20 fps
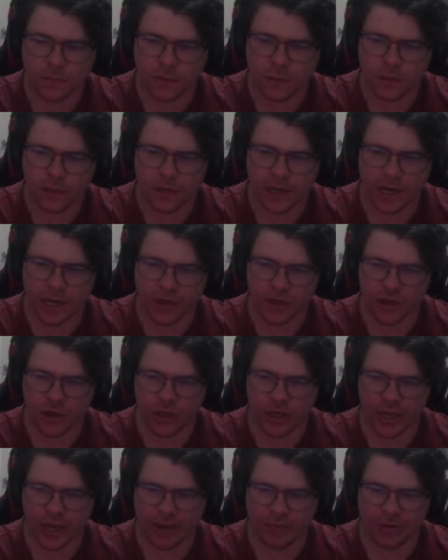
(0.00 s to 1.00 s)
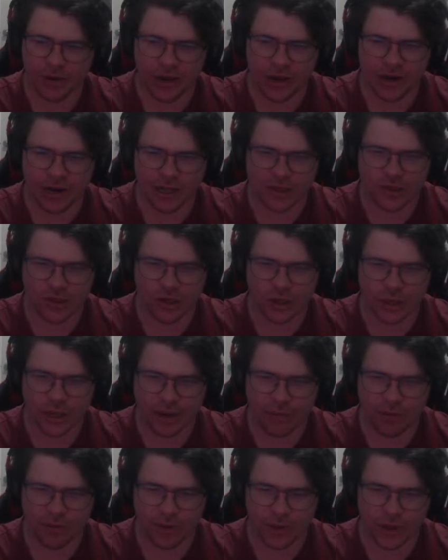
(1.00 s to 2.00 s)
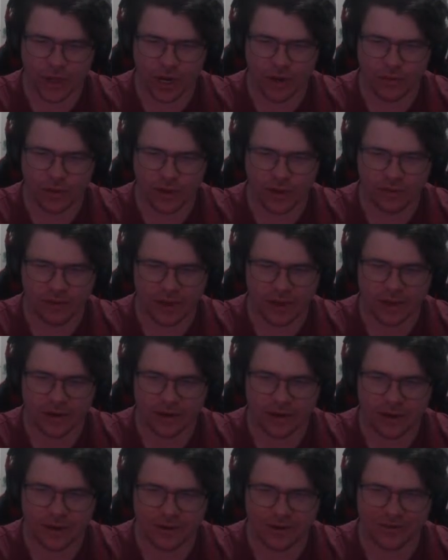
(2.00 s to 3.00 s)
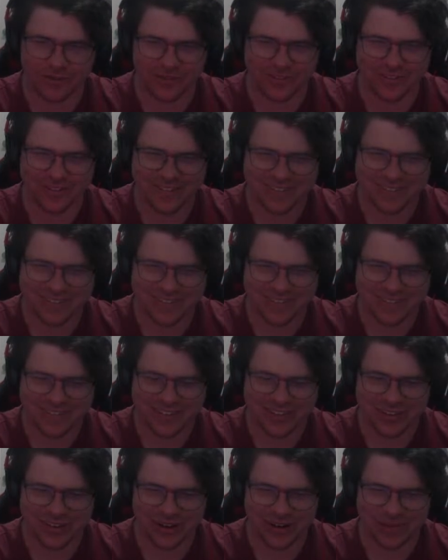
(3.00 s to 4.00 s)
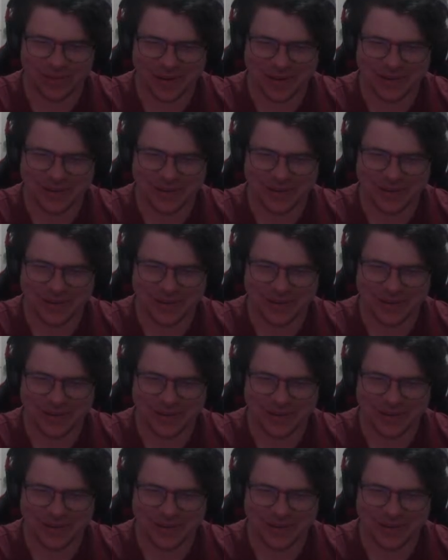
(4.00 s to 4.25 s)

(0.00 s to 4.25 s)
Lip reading: Can I show the game? No, I can't show the game or my channel will get taken down. Sorry, man.